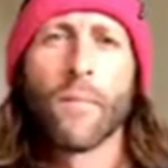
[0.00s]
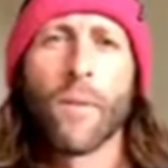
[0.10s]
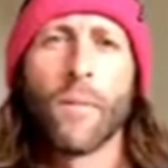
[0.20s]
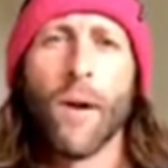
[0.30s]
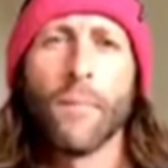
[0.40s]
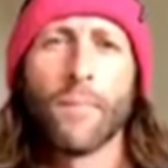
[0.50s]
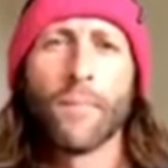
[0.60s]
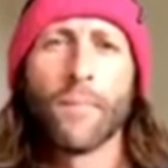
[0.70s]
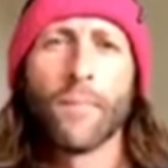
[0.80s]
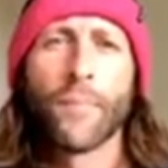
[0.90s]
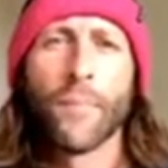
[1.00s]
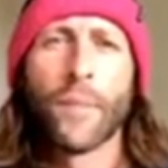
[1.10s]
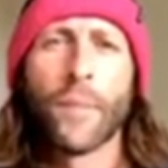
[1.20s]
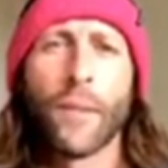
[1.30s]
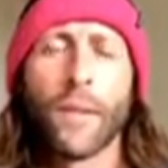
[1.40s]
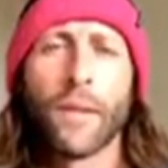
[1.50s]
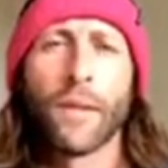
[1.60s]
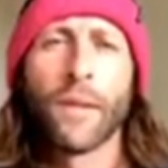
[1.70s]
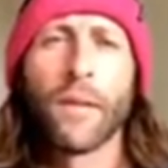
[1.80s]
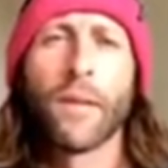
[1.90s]

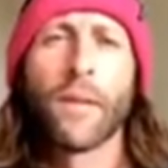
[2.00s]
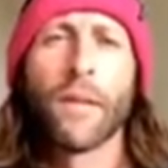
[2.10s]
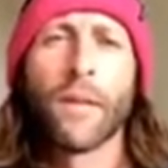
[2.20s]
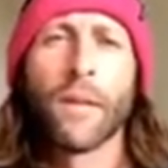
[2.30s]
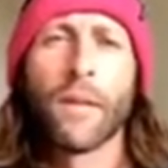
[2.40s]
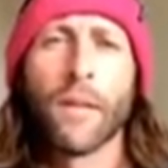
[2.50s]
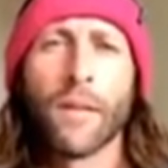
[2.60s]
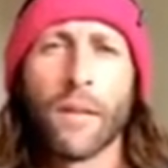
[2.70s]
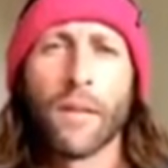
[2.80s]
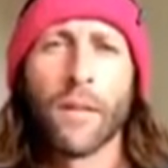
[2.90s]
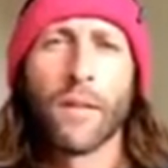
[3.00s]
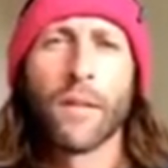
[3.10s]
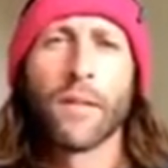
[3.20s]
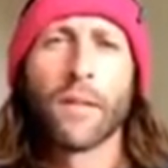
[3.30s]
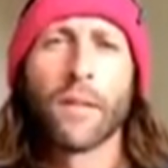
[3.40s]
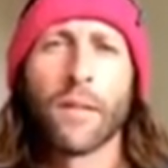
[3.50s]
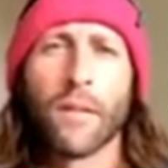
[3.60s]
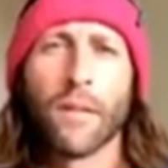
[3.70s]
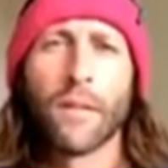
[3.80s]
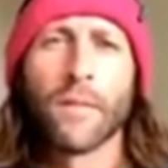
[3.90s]

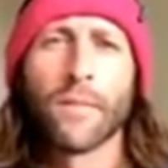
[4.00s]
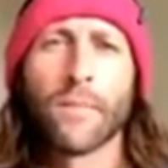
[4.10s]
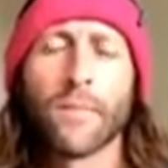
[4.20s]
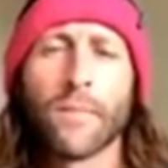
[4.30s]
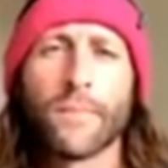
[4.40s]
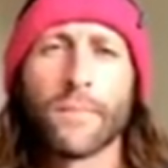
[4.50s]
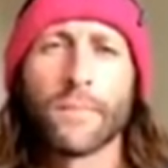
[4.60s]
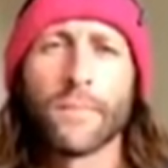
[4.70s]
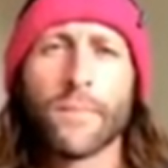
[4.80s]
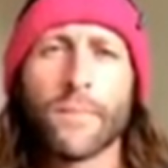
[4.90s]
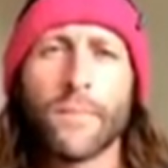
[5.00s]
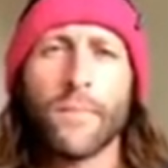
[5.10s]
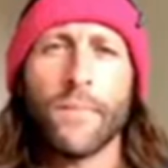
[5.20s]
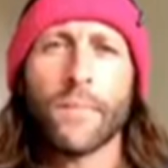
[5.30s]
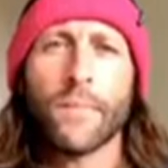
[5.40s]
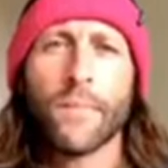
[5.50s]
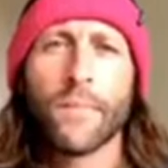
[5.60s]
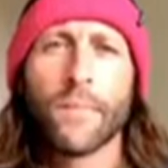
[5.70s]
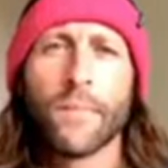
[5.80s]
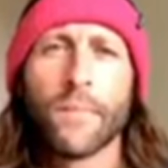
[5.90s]

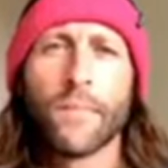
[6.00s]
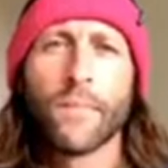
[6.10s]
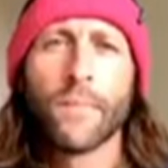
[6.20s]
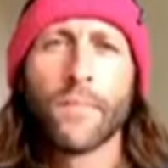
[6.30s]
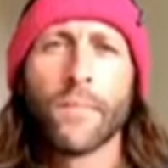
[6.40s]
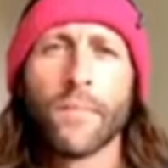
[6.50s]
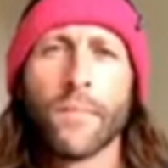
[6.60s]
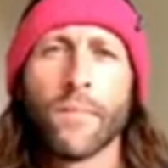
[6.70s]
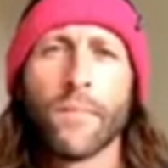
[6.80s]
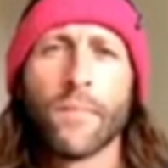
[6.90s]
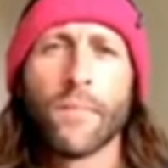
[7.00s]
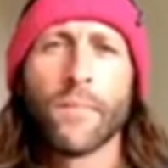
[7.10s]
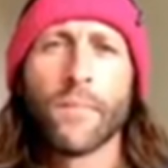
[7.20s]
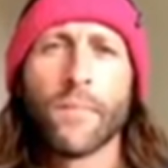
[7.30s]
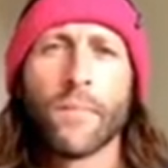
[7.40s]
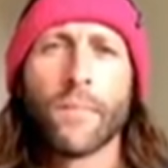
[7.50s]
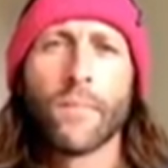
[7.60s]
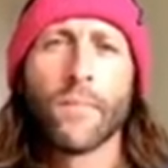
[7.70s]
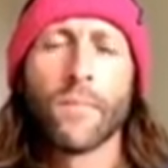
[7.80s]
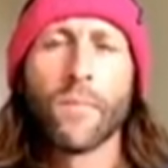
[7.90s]
(silent)